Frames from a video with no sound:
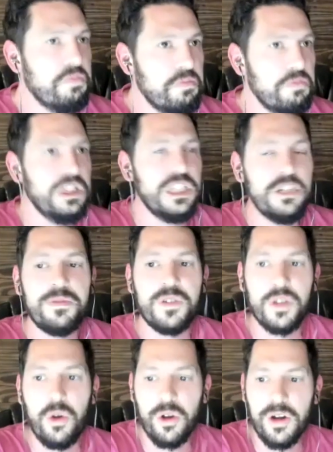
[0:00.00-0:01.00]

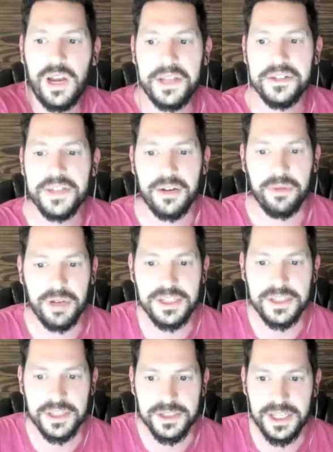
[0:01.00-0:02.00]
liberal or
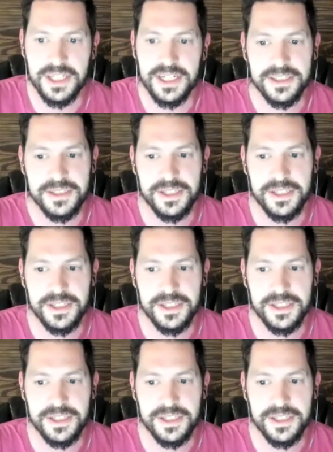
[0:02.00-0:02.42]
anti-racist and it's